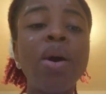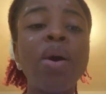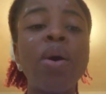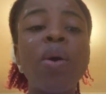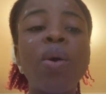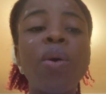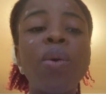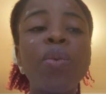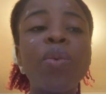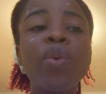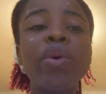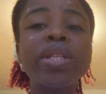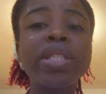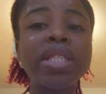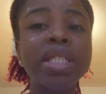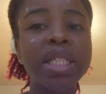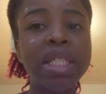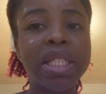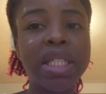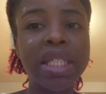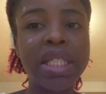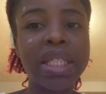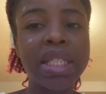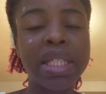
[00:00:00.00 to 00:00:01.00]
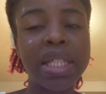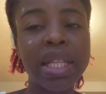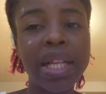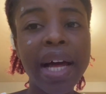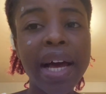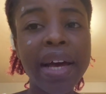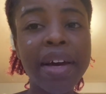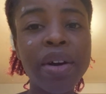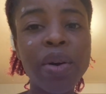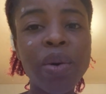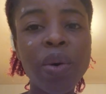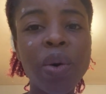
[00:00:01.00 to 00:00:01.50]
or what it is
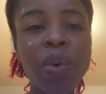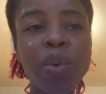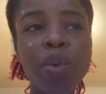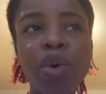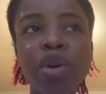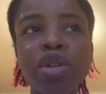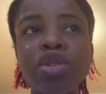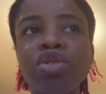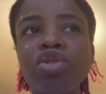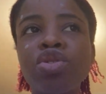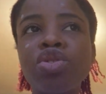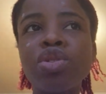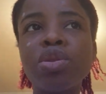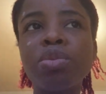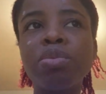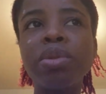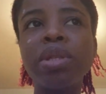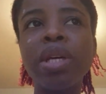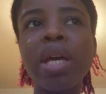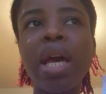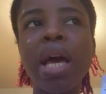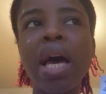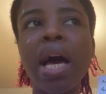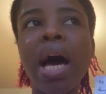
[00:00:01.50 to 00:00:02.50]
like, or what you should be